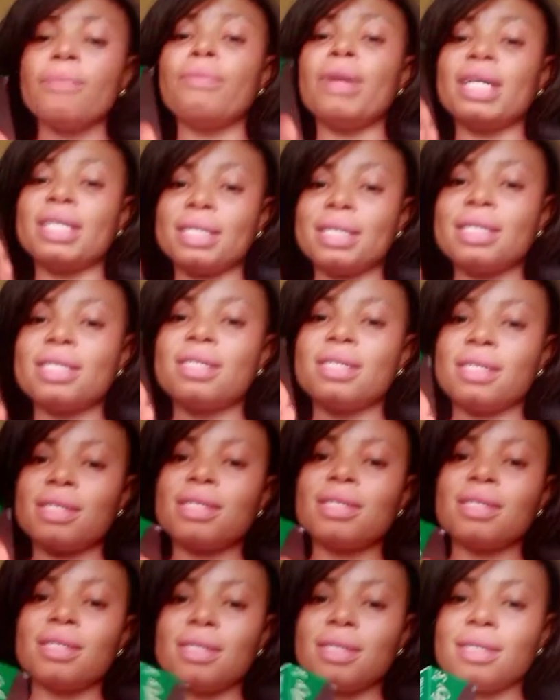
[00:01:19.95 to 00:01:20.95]
but
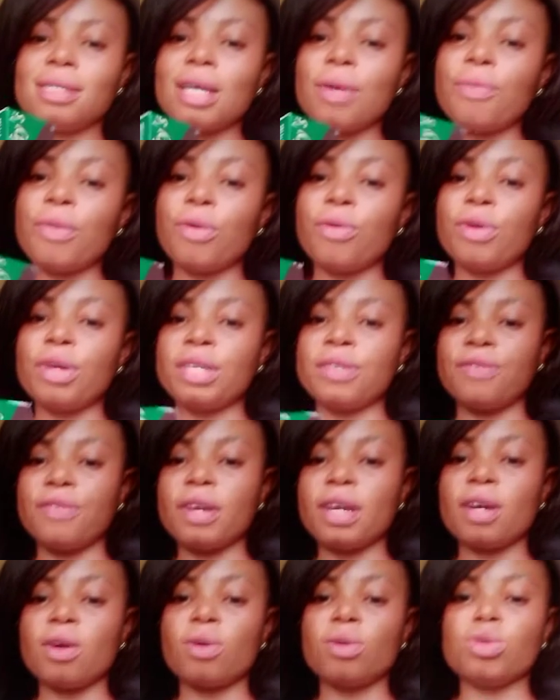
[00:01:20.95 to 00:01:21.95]
someone who is
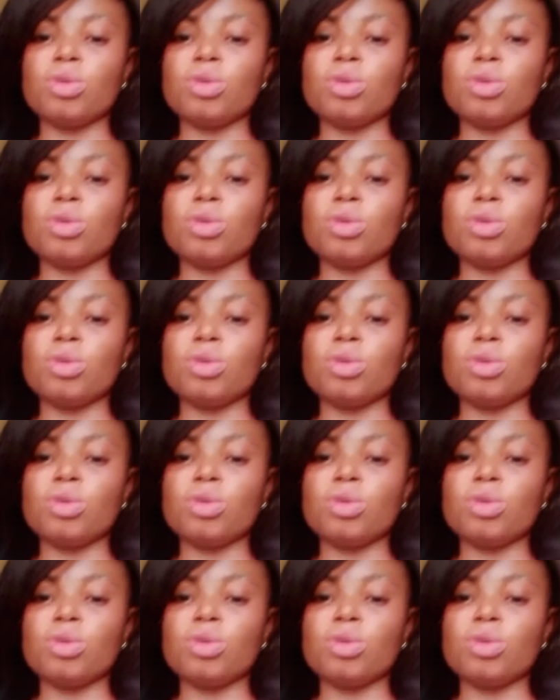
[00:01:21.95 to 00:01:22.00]
fair